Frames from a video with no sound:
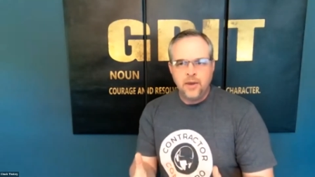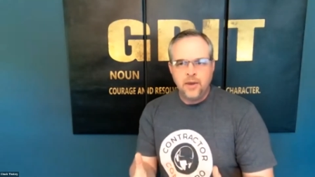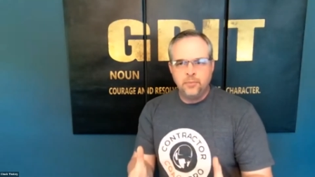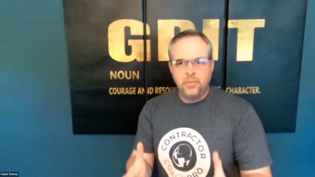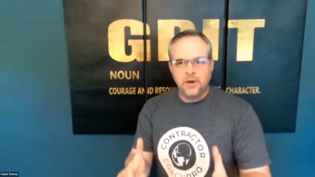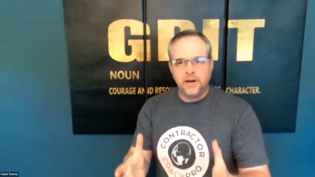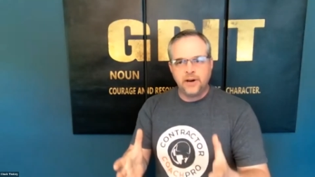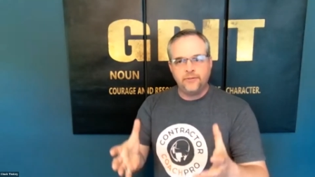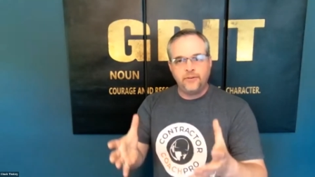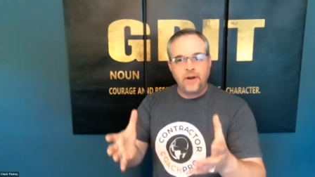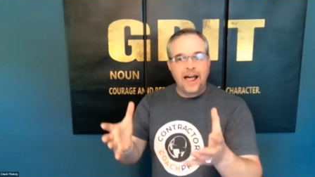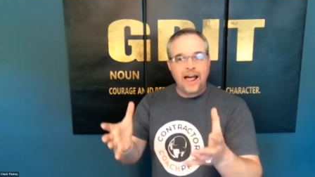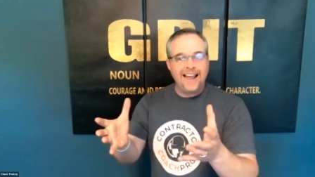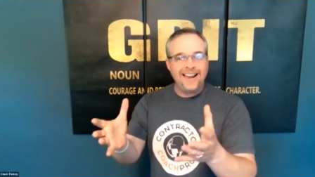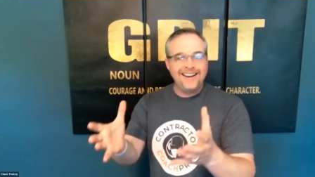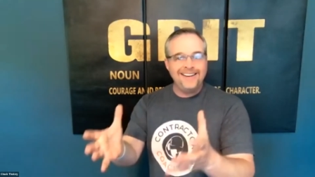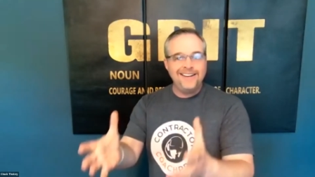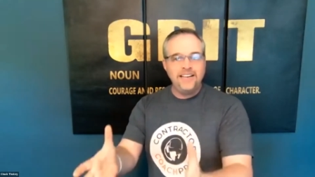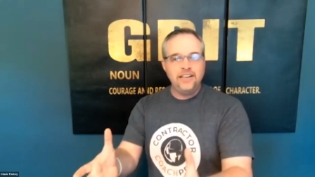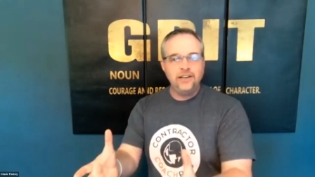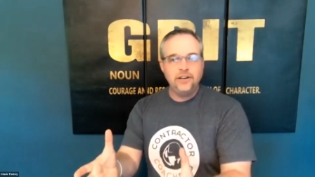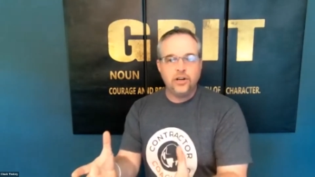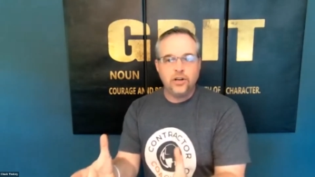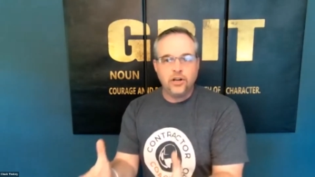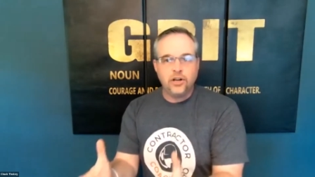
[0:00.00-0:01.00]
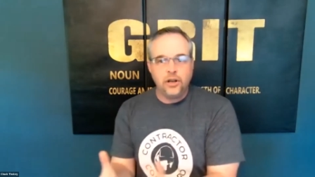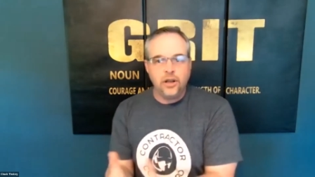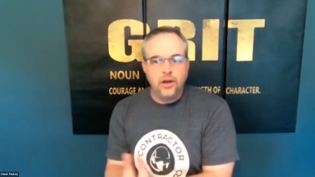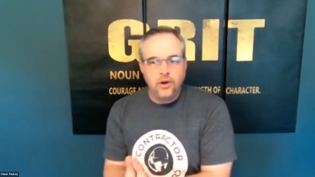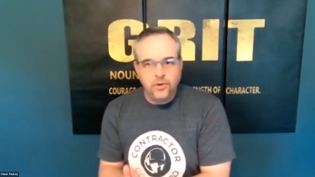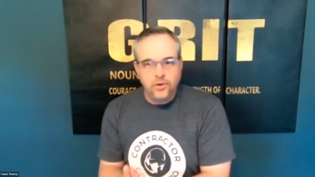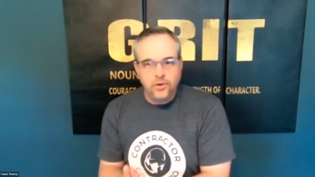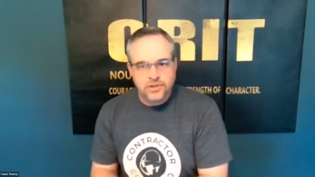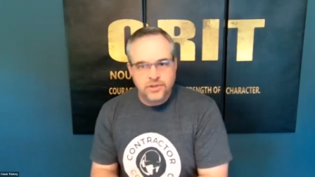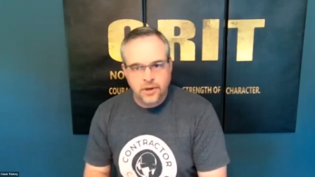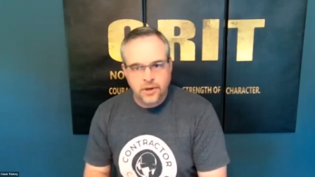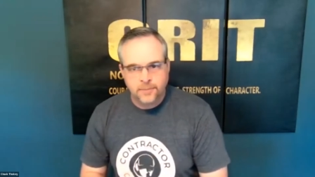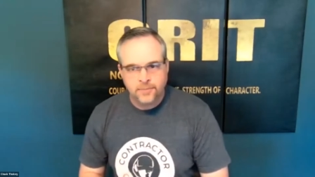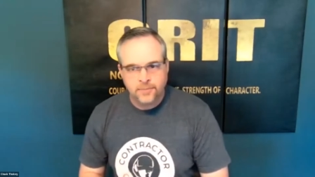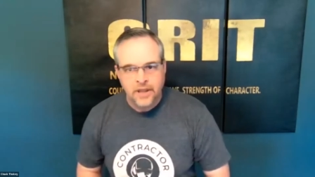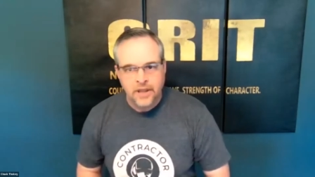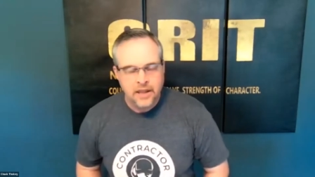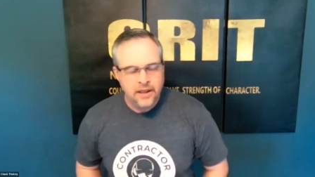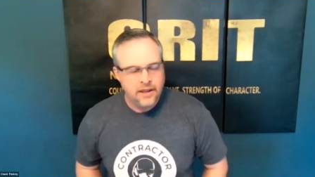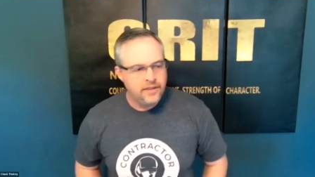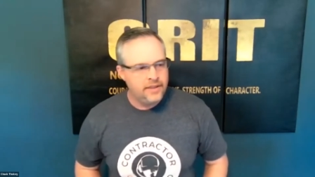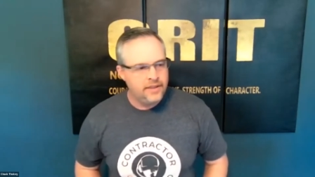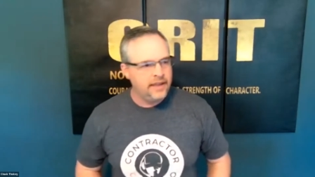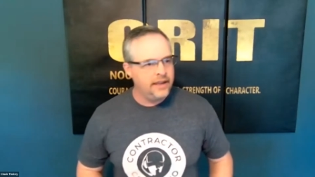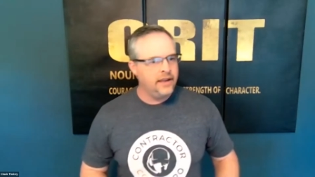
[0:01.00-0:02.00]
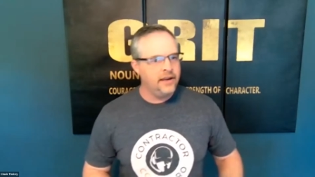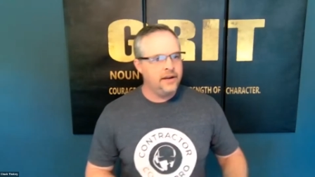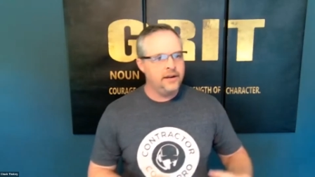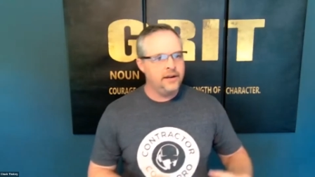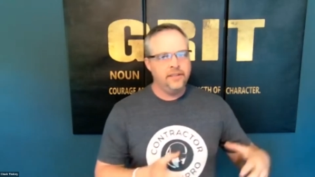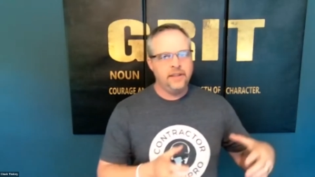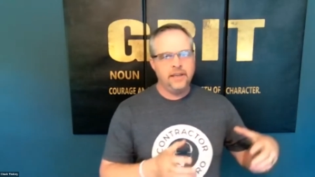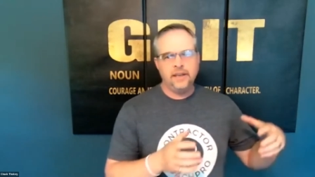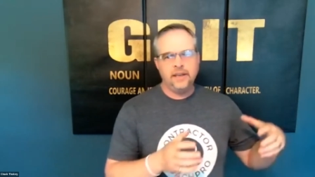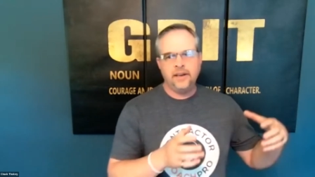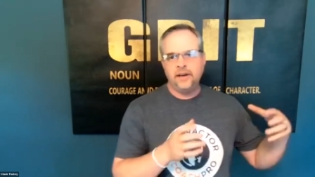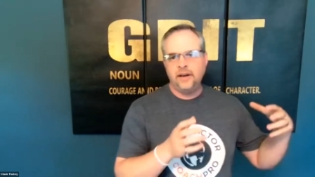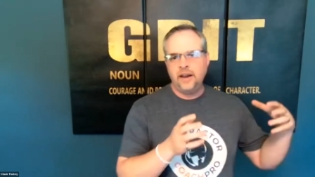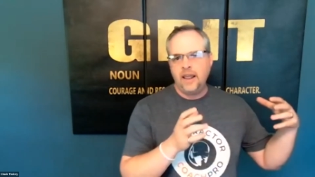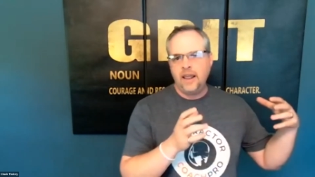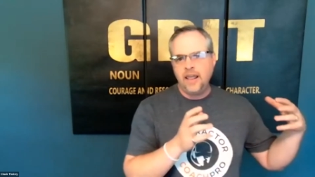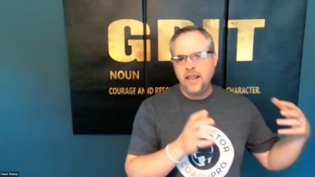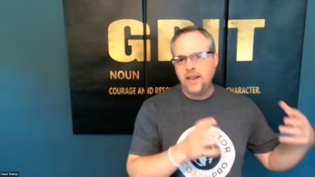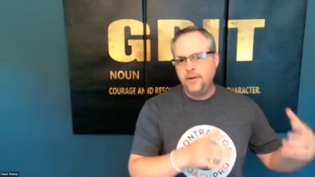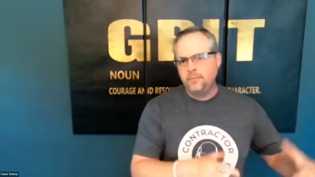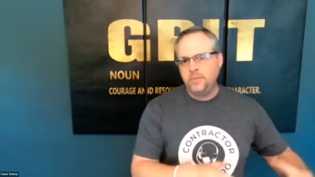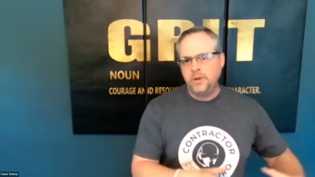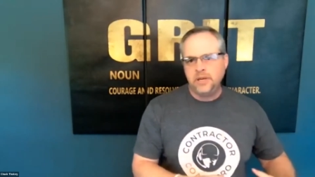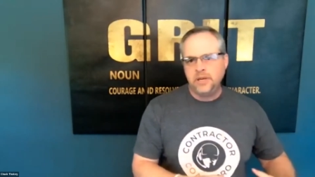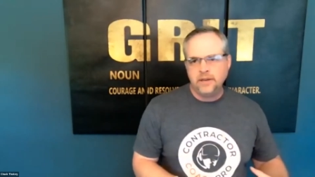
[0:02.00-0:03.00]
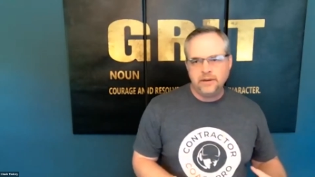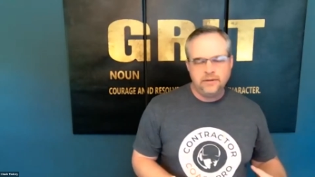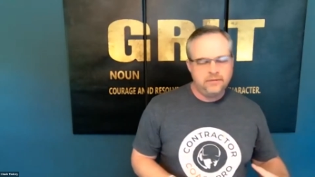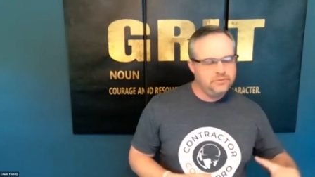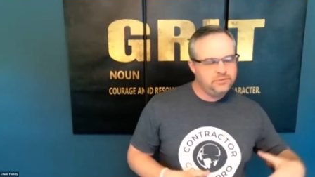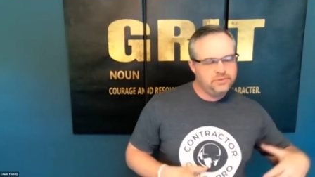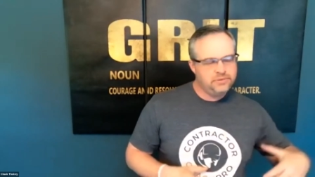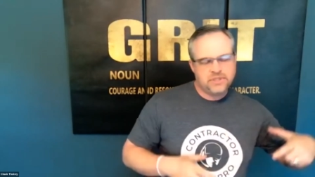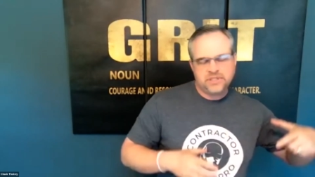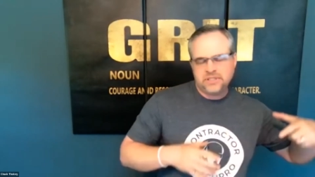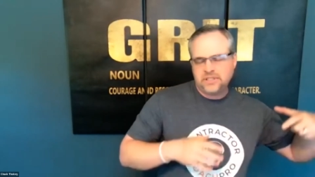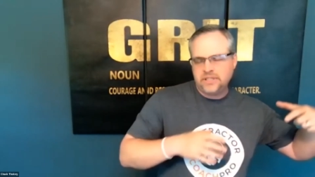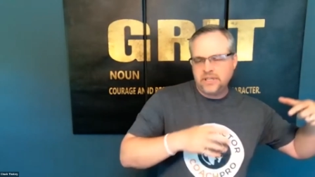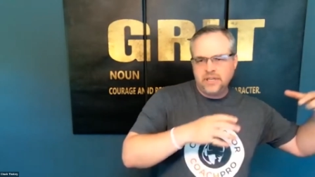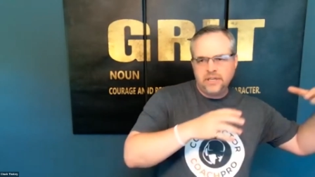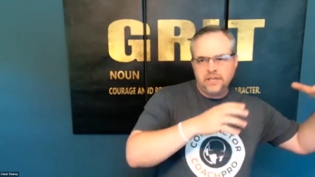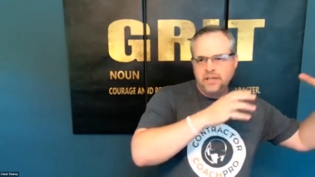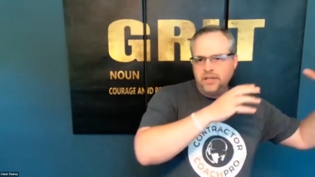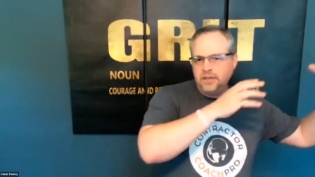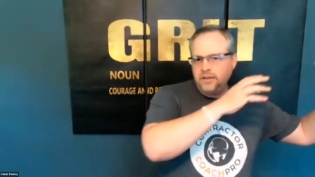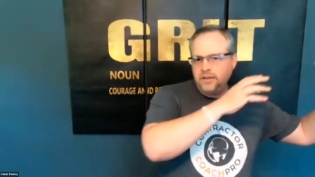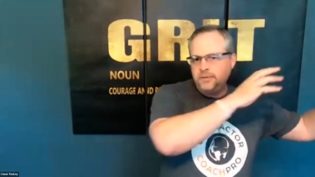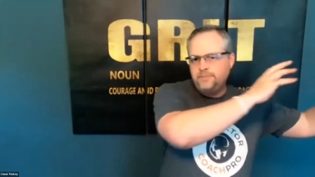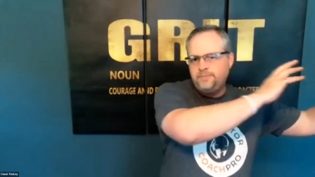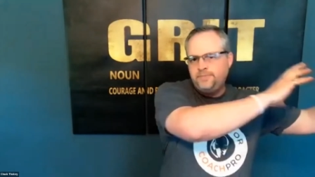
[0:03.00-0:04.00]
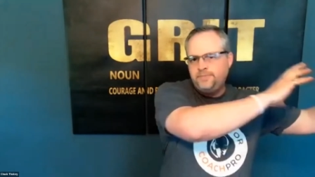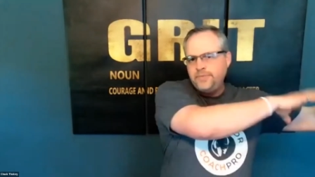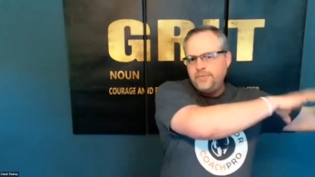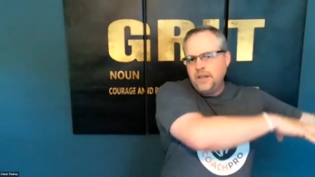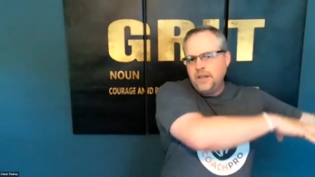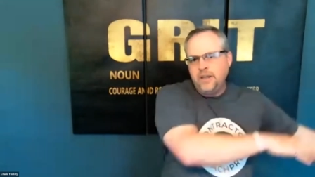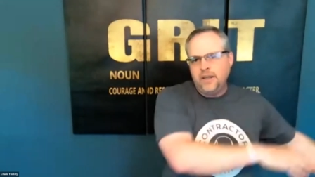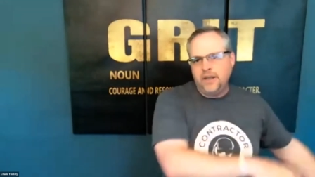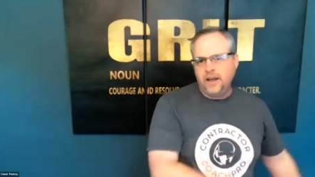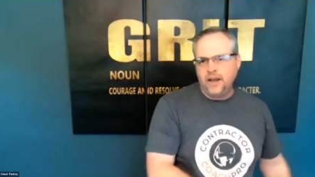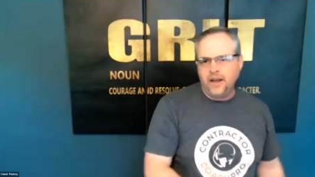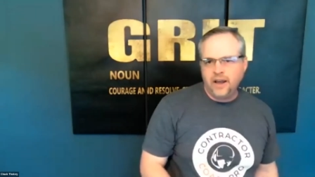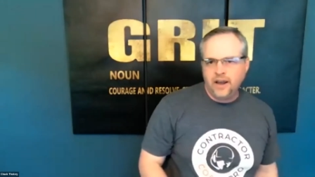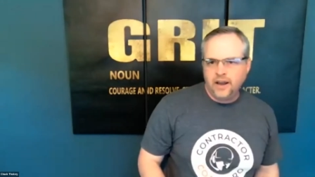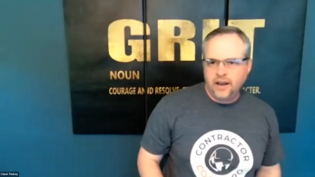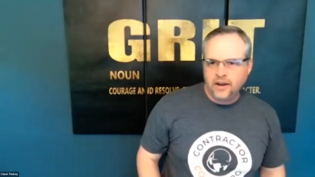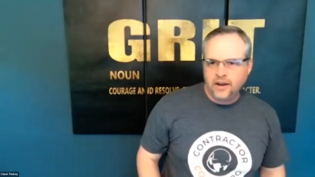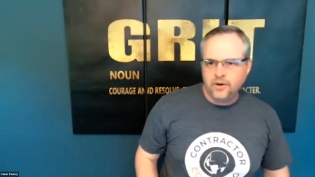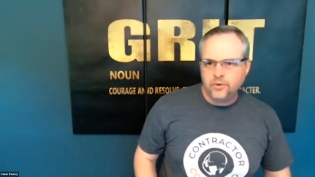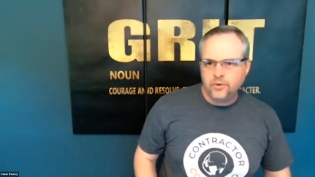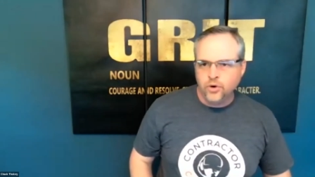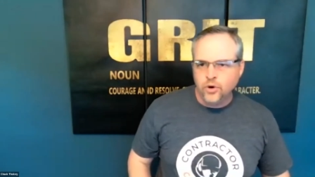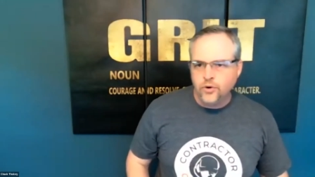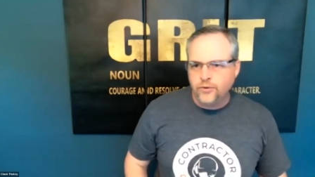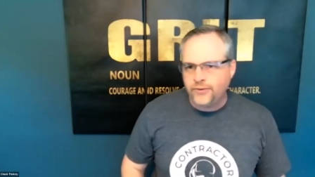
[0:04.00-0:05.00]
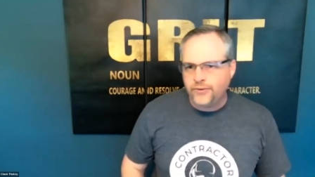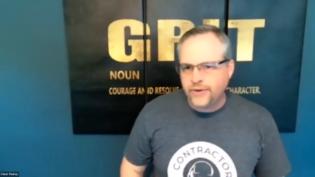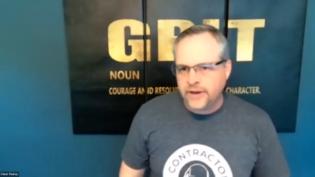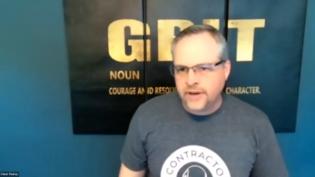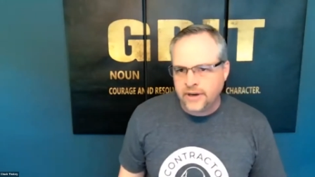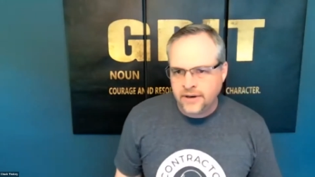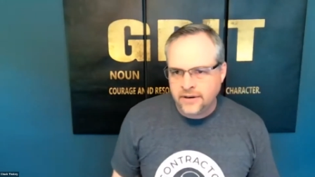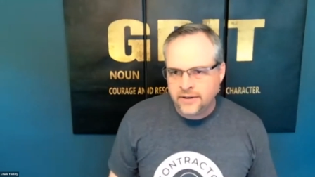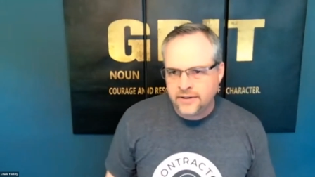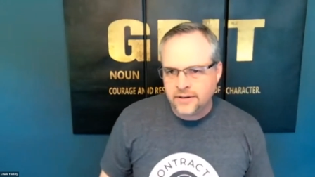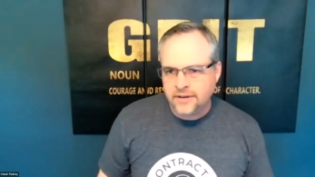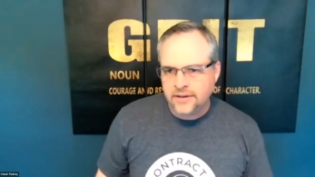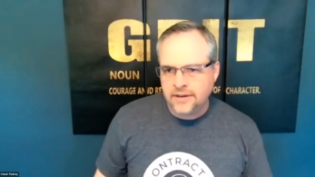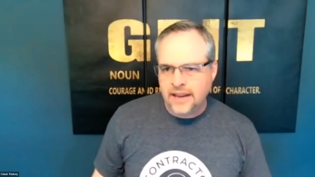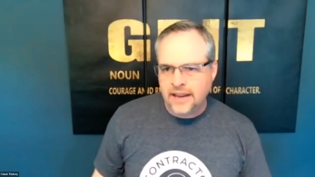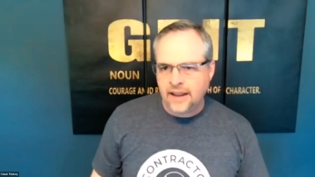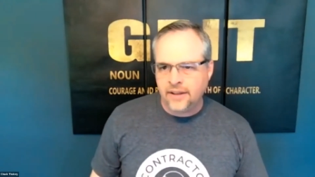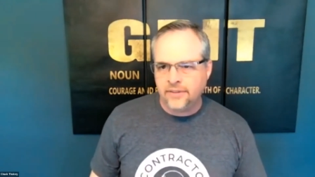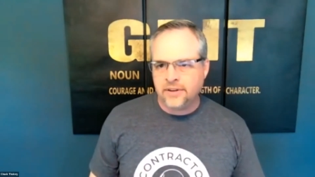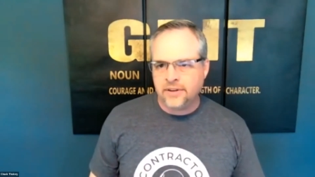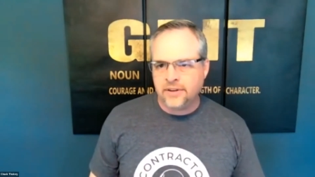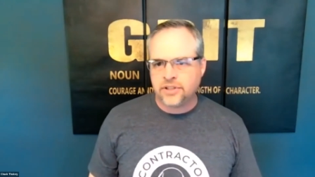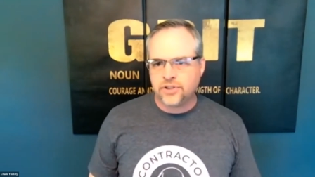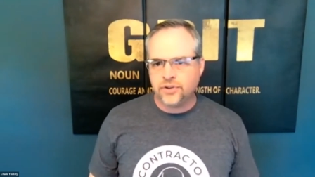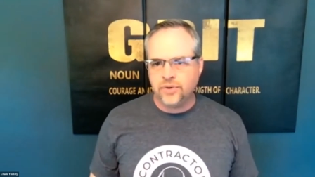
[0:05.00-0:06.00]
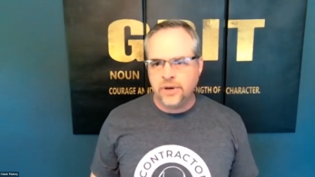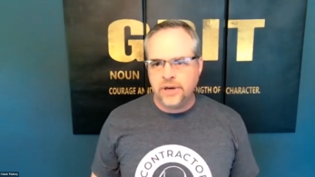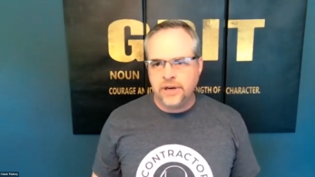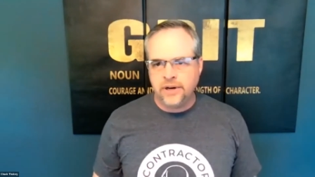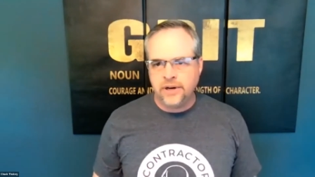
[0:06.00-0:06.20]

But if I didn't close them, then ABC roofing down the street